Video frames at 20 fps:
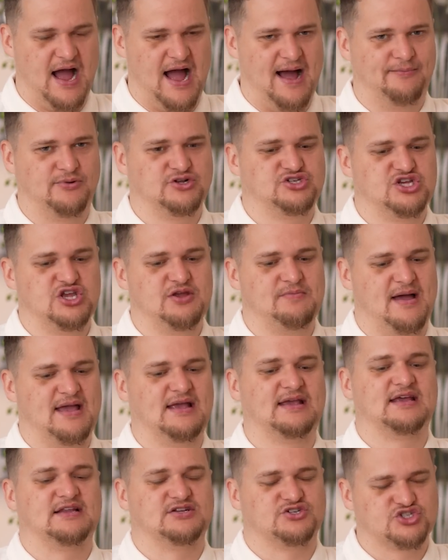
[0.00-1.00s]
Yeah. How much are you
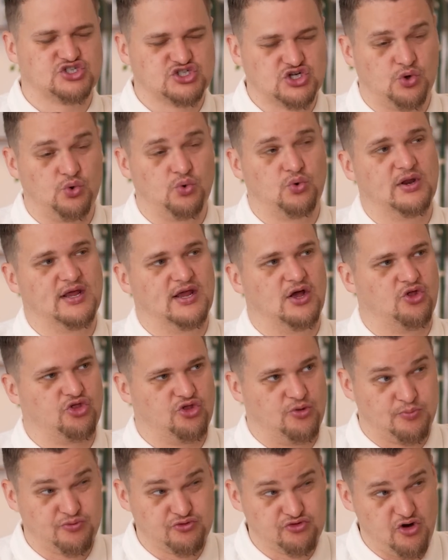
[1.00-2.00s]
making solely
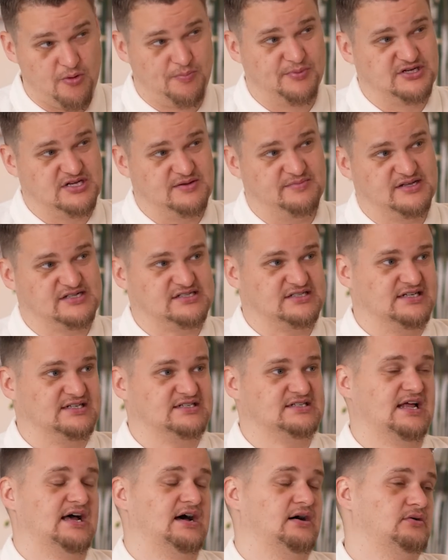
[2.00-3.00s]
on the property
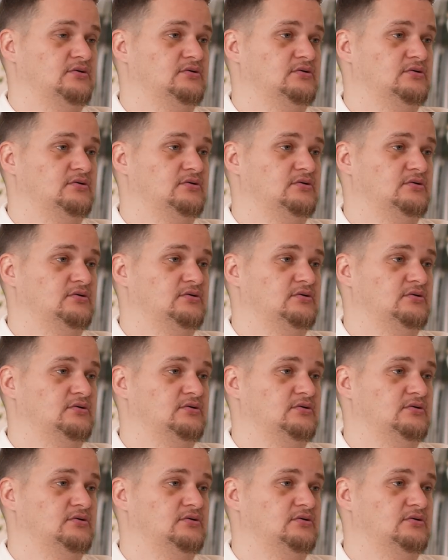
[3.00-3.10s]
business now?